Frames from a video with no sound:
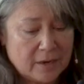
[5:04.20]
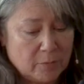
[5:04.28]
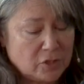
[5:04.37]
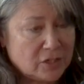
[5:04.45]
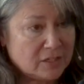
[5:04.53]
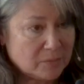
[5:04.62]

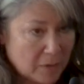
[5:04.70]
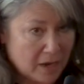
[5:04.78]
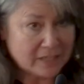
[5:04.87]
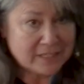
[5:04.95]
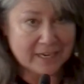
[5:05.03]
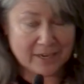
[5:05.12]
which is
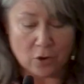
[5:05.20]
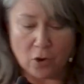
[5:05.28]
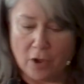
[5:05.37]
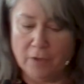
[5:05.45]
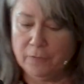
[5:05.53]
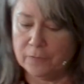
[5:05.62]
my day
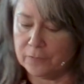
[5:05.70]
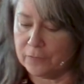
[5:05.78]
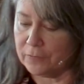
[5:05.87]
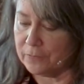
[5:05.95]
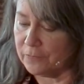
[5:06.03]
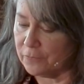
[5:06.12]

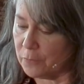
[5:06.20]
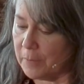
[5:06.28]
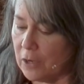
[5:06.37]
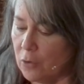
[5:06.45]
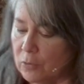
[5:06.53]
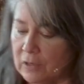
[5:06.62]
off, for
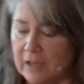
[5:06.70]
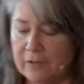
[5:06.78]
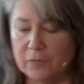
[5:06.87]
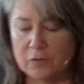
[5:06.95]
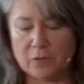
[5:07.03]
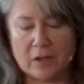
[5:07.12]
my own
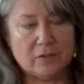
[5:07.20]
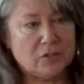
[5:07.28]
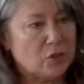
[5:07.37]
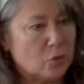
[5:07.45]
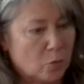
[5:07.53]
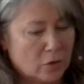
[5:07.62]
life and
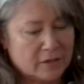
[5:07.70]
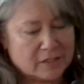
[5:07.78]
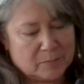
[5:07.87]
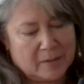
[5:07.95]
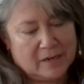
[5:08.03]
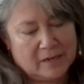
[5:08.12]
volunteer work
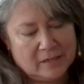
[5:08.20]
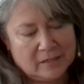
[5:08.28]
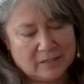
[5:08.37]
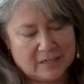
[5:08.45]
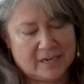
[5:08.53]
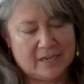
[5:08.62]
as many
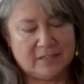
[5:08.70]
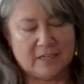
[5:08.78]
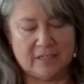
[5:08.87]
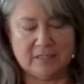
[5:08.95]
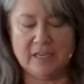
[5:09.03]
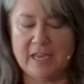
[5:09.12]
days
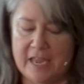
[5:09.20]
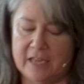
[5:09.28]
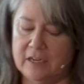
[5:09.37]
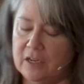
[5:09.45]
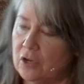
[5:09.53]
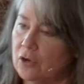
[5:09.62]
as I
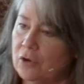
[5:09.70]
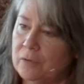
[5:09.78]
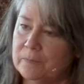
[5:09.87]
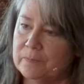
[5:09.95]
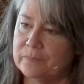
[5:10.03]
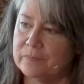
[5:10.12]
can a year.
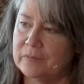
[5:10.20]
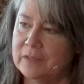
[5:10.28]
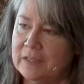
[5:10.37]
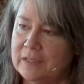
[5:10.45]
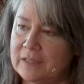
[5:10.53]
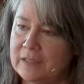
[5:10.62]

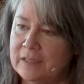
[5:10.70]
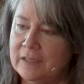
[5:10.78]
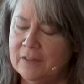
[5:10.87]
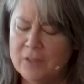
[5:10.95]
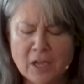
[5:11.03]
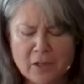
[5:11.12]

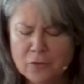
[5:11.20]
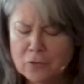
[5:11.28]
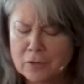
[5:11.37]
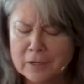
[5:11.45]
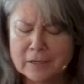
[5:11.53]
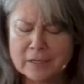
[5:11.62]
The
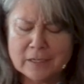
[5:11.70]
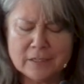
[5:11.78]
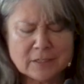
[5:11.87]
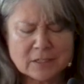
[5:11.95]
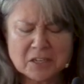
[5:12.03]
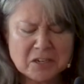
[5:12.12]
other
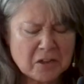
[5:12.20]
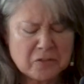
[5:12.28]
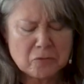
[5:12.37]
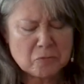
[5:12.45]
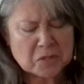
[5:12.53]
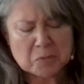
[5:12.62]
is
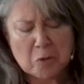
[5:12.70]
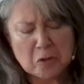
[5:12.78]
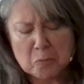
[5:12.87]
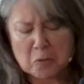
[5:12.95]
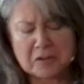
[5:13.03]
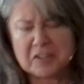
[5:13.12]
another
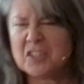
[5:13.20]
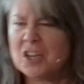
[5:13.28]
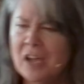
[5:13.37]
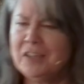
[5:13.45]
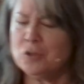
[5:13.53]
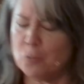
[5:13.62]
smaller one is
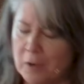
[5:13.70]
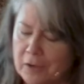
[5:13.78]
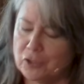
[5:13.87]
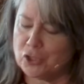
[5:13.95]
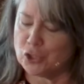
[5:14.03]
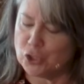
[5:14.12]
not to
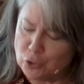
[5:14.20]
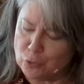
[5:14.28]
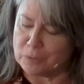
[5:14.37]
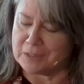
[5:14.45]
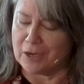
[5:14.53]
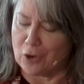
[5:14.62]
wear
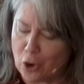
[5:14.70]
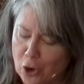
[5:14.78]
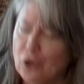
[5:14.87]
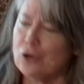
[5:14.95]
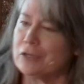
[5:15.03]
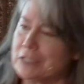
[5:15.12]
shoes that
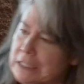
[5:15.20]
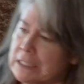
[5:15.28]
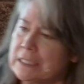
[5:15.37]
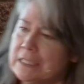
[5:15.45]
hurt.